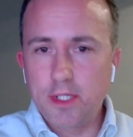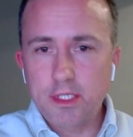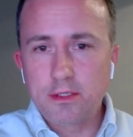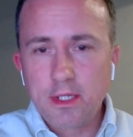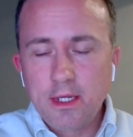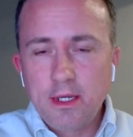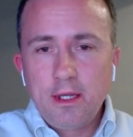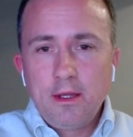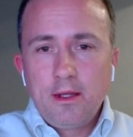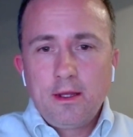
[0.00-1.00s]
to us,
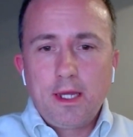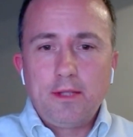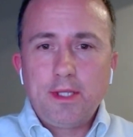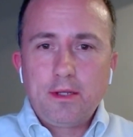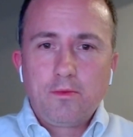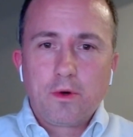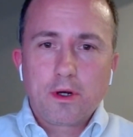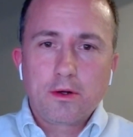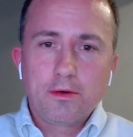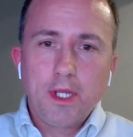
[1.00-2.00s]
and then
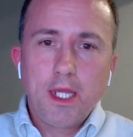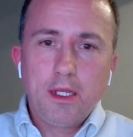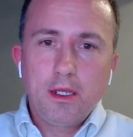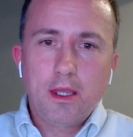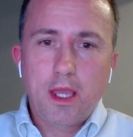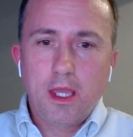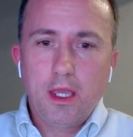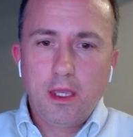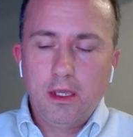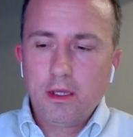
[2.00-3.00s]
we're creating
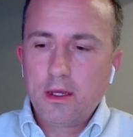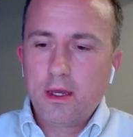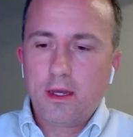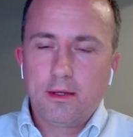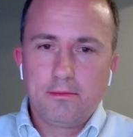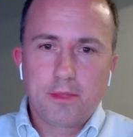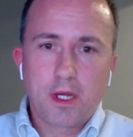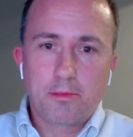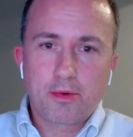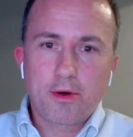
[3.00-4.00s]
a
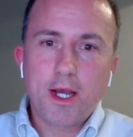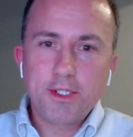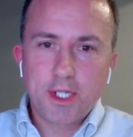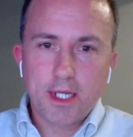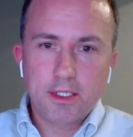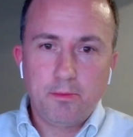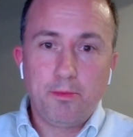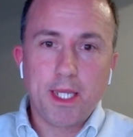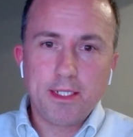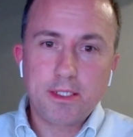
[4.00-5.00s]
project
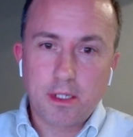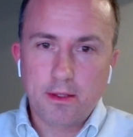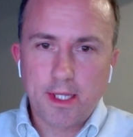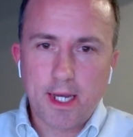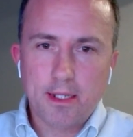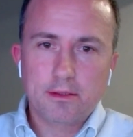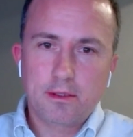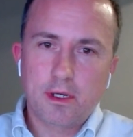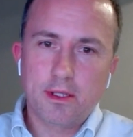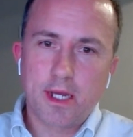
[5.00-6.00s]
based on that
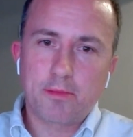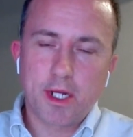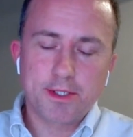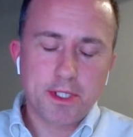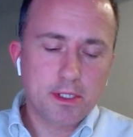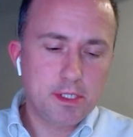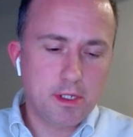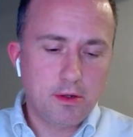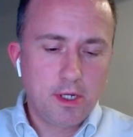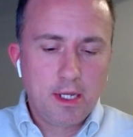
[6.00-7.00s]
project.
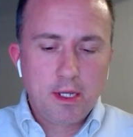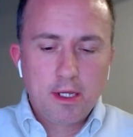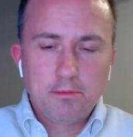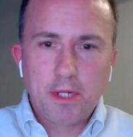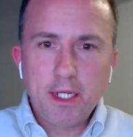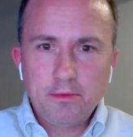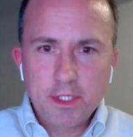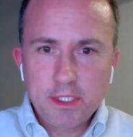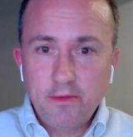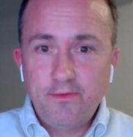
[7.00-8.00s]
So mine
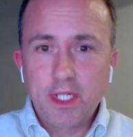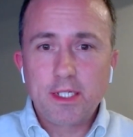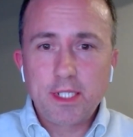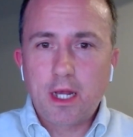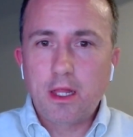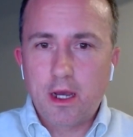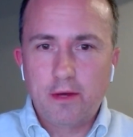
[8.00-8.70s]
was the Villa Dal